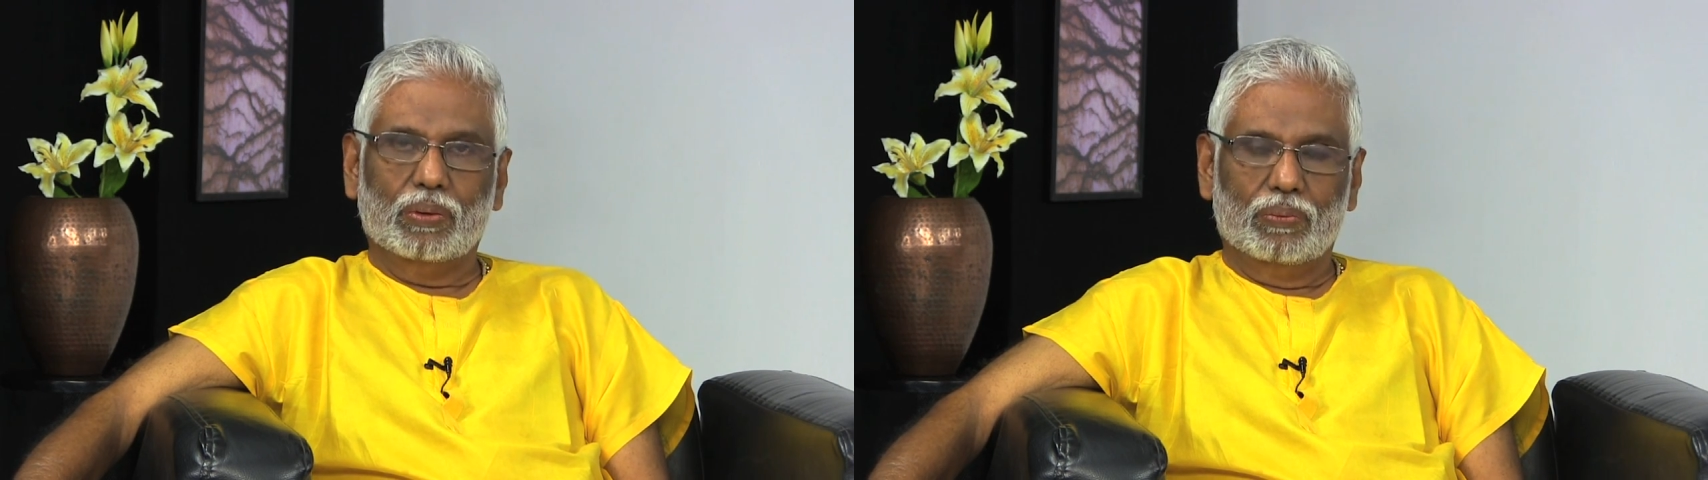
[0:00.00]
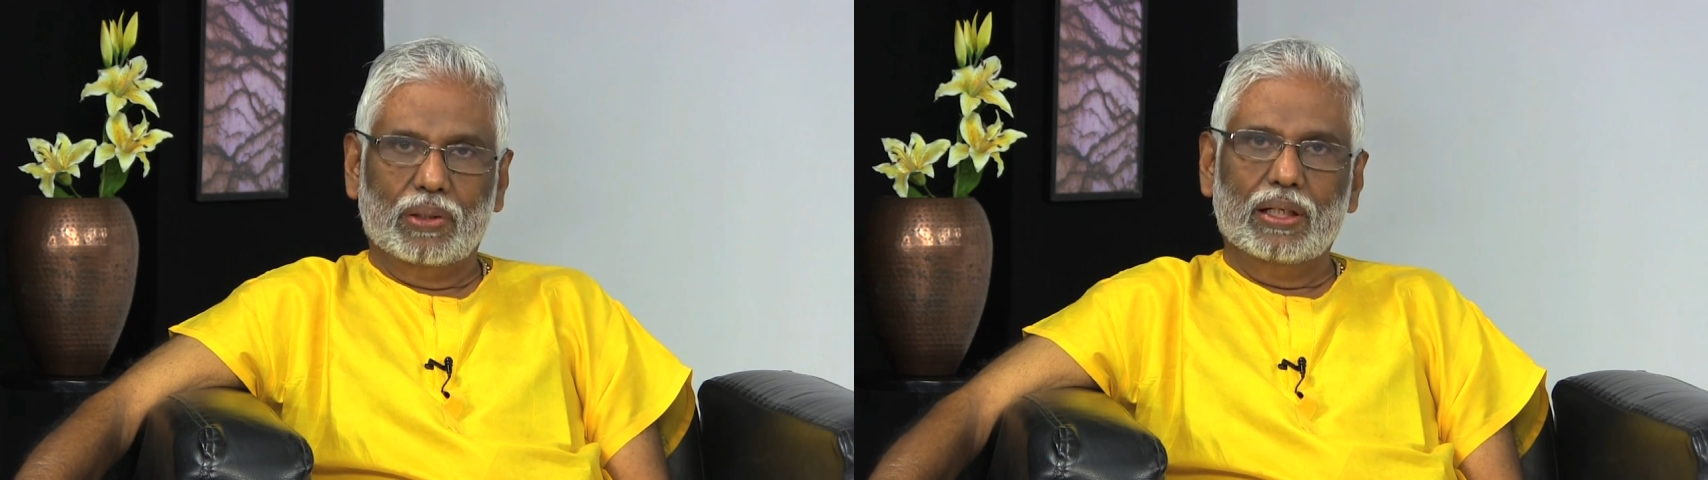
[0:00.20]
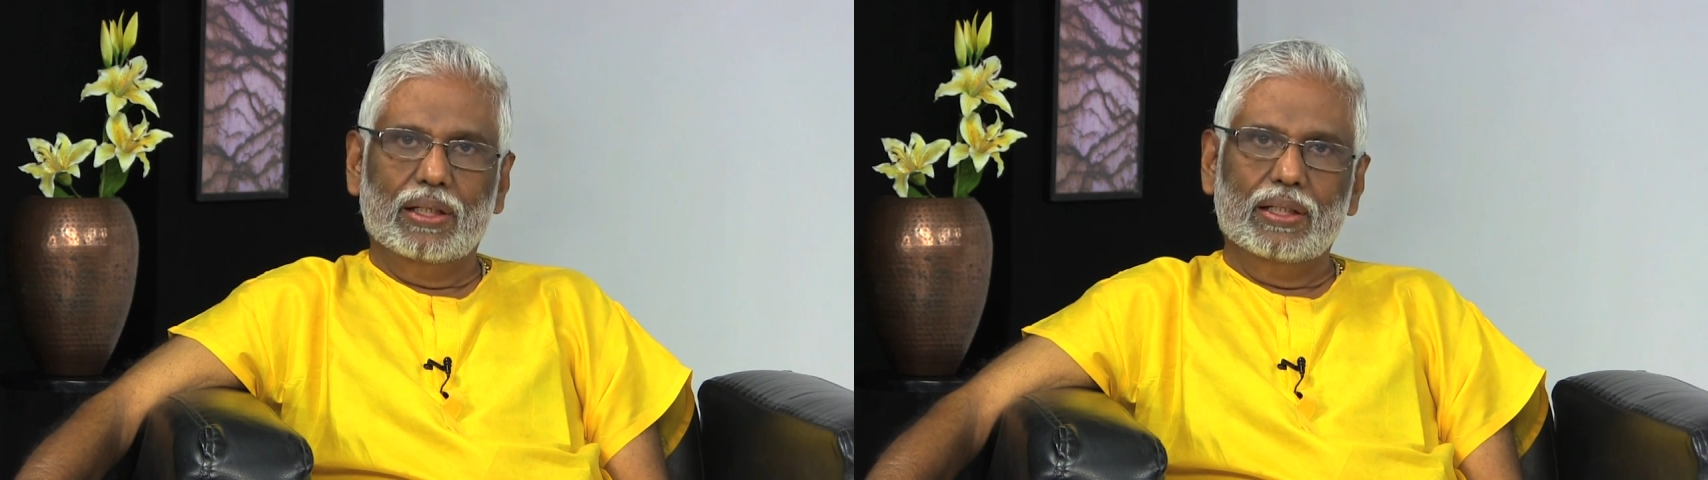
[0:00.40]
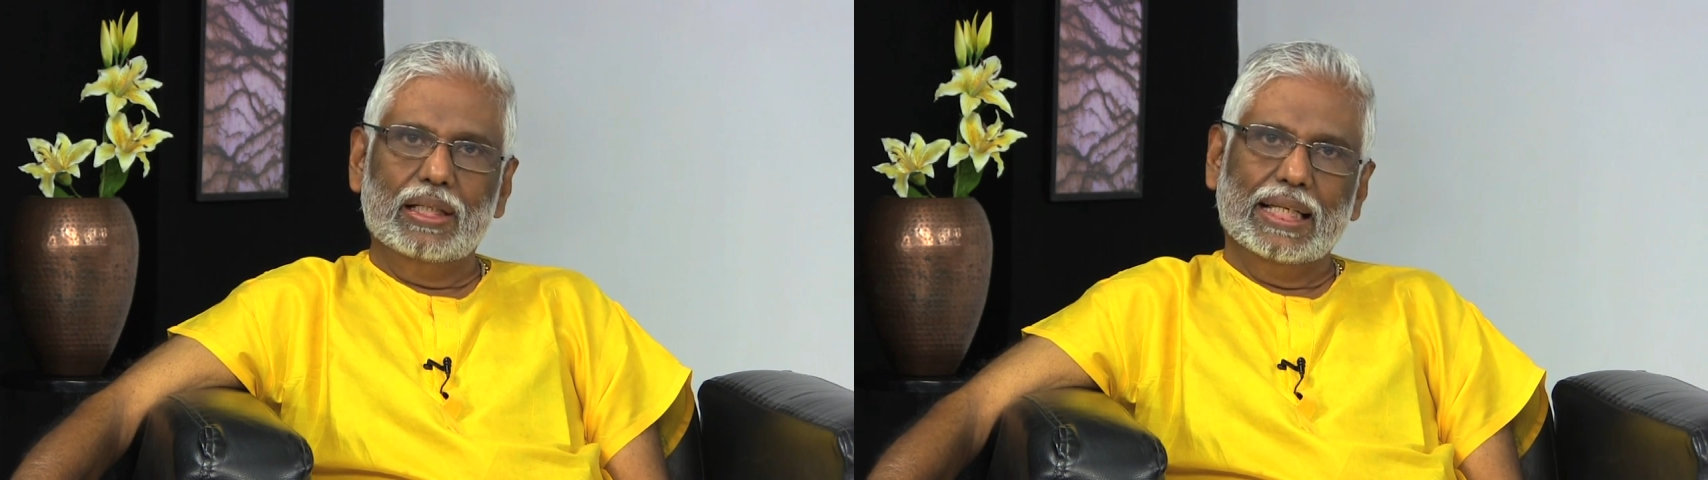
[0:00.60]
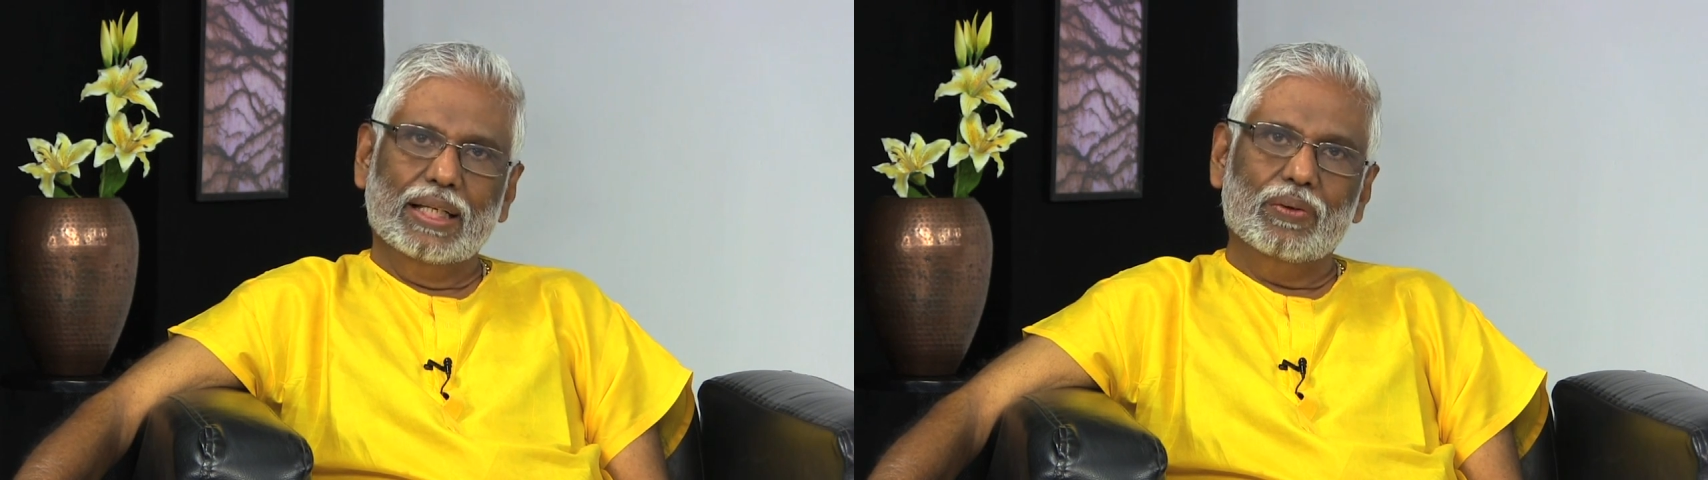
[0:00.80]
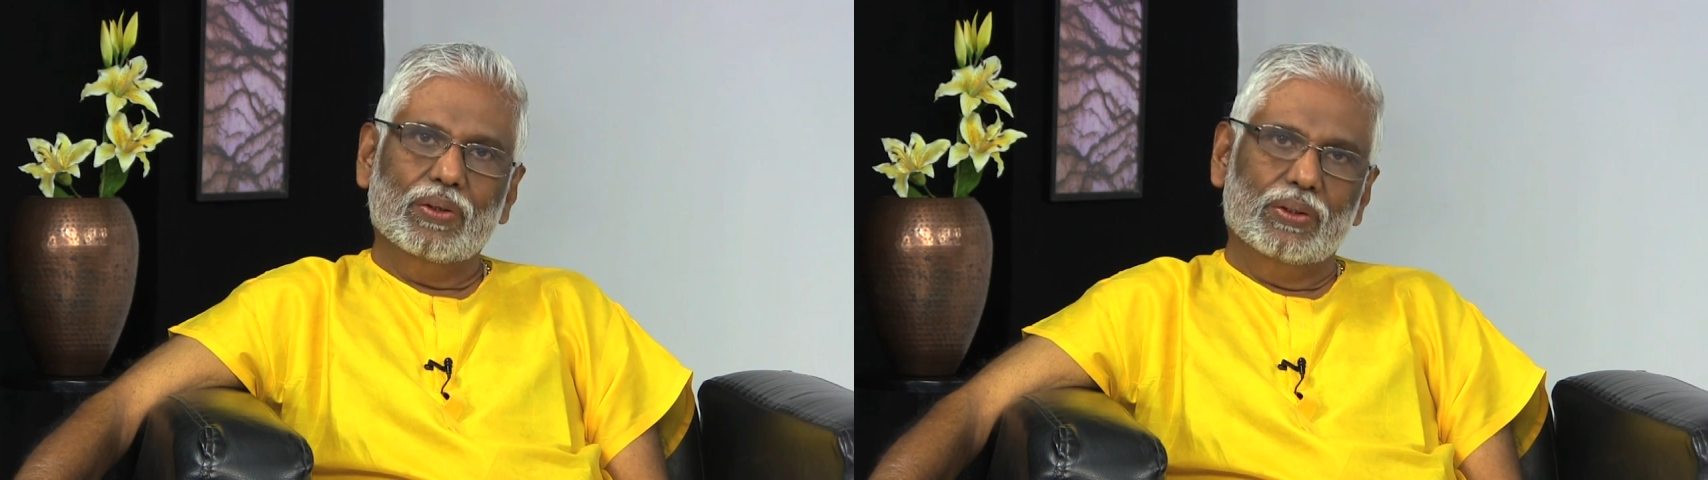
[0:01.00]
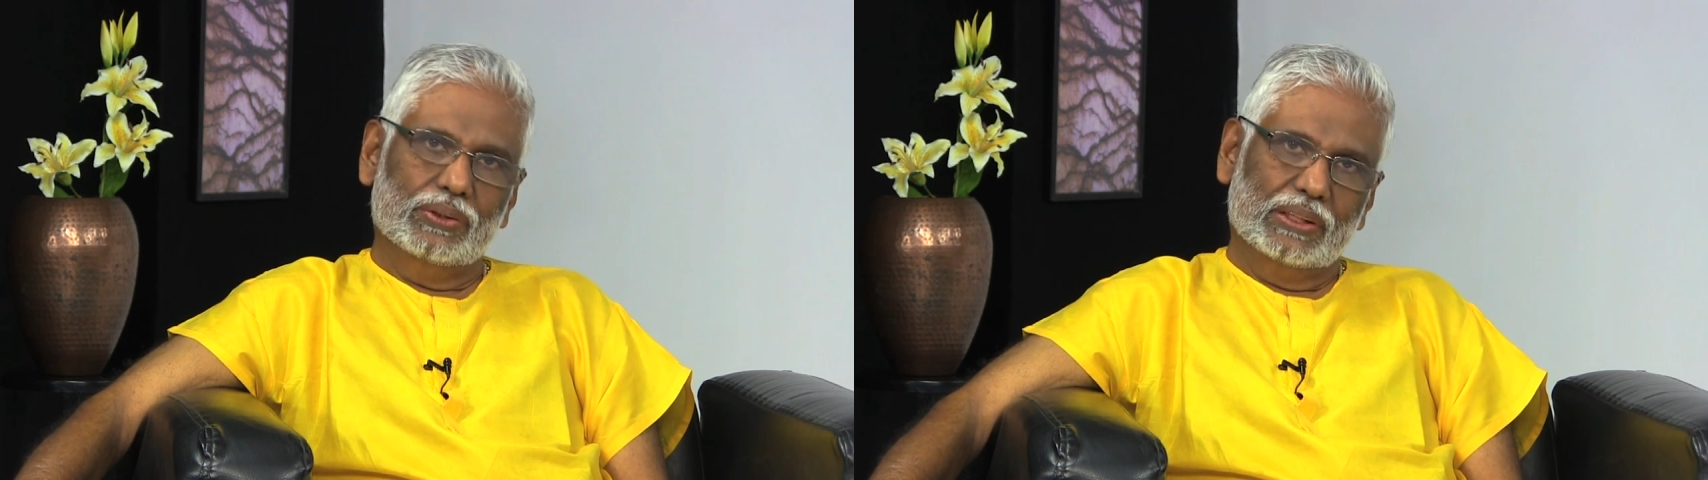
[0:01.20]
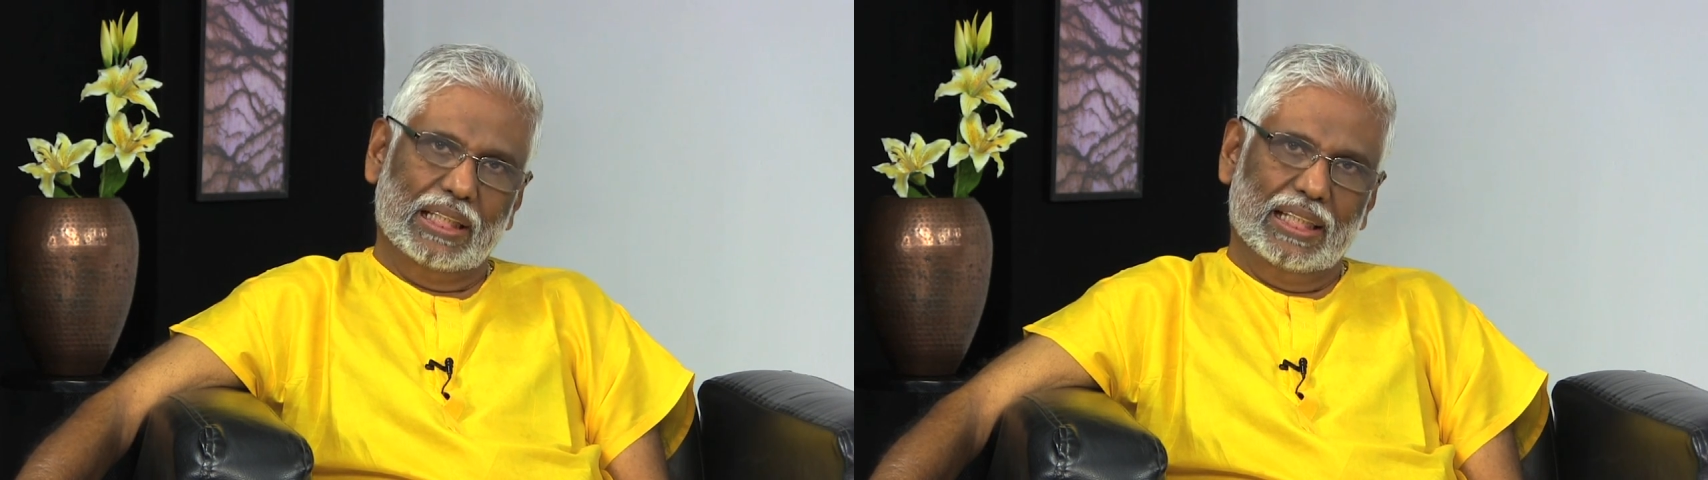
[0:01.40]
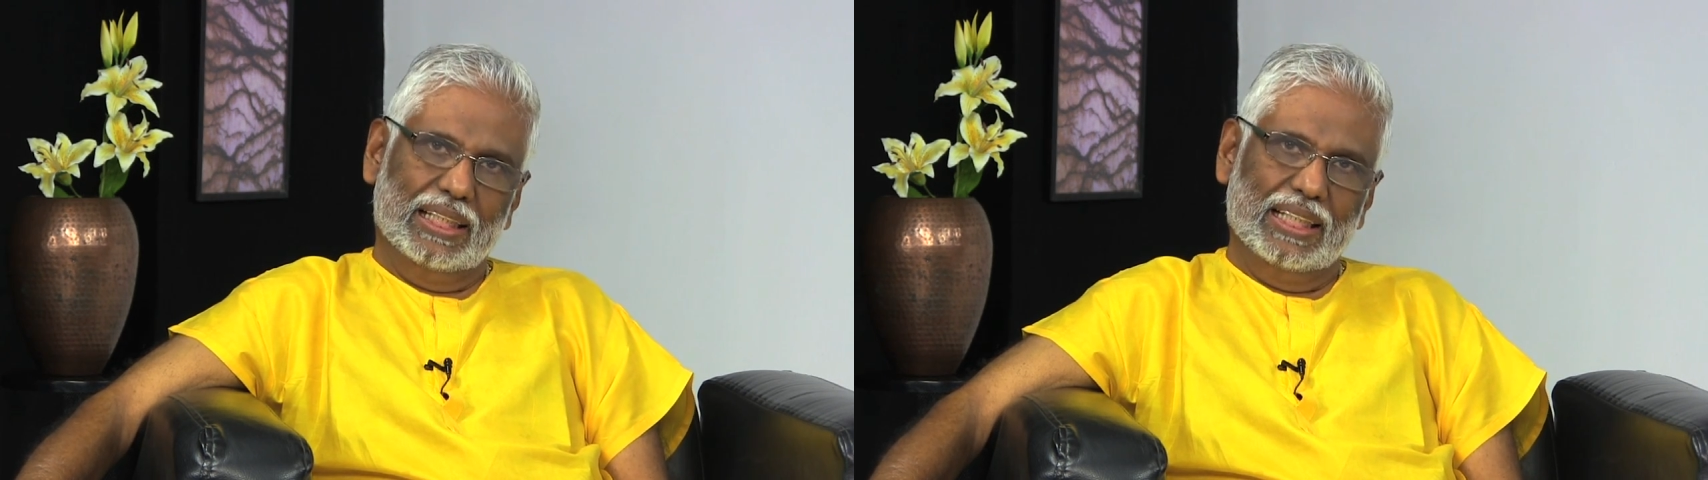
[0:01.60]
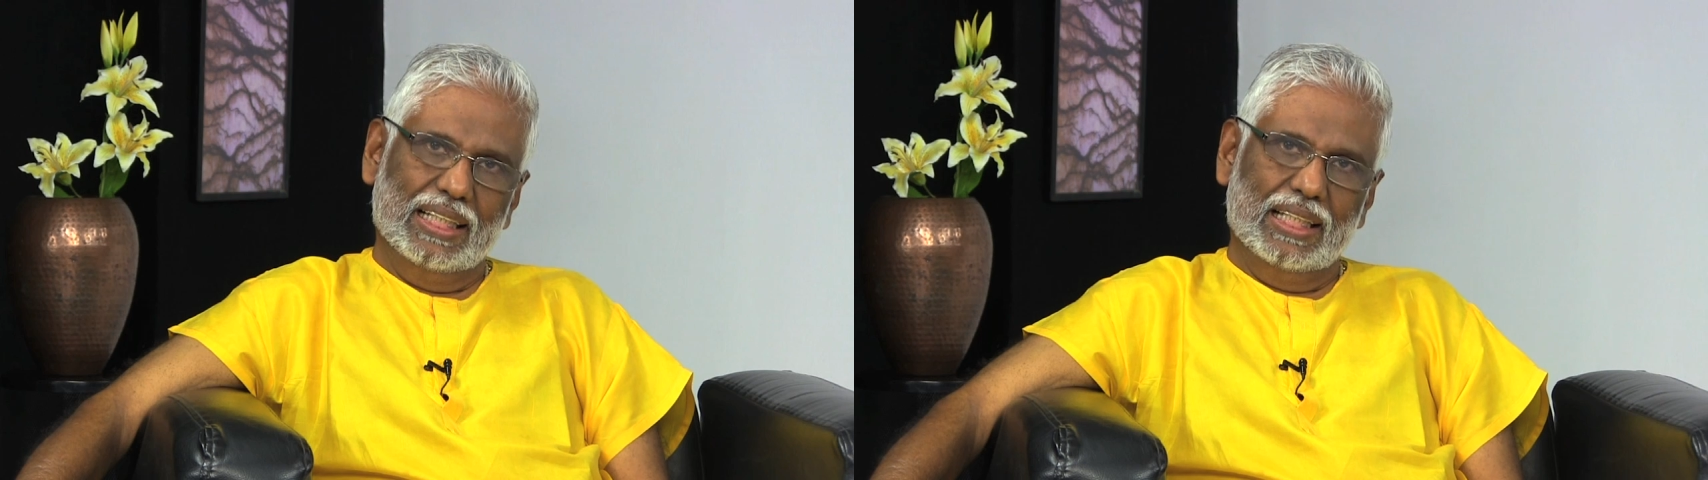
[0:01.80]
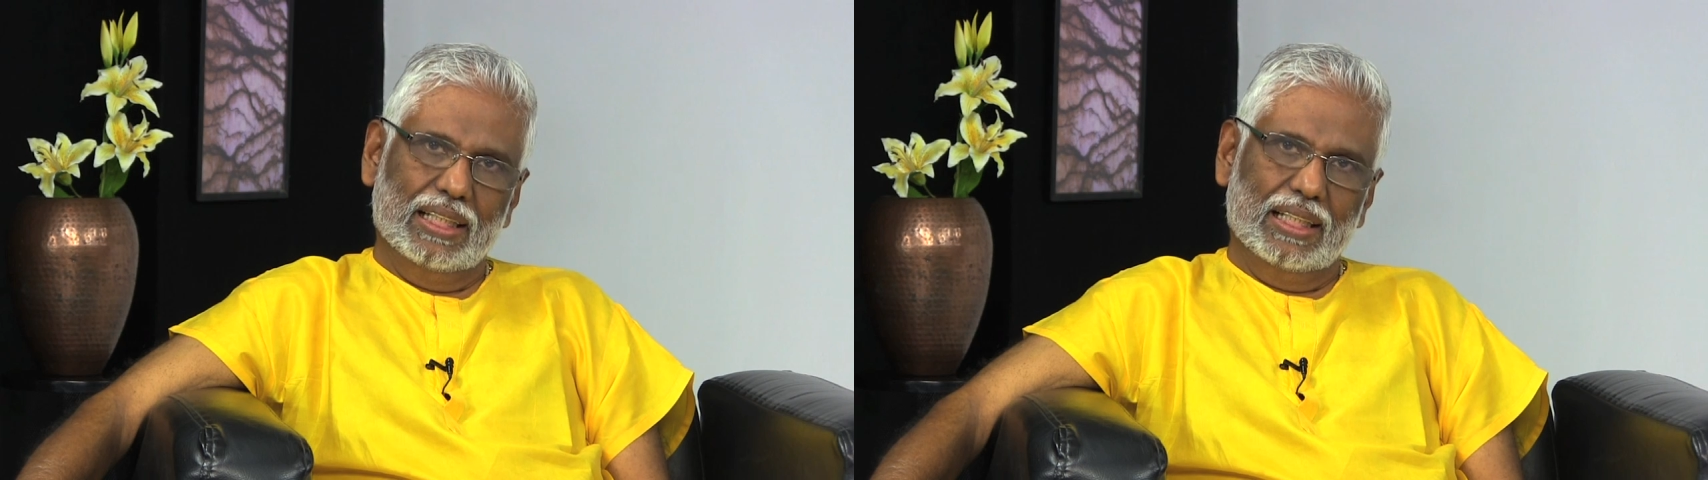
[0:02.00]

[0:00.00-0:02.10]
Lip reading: provided you understand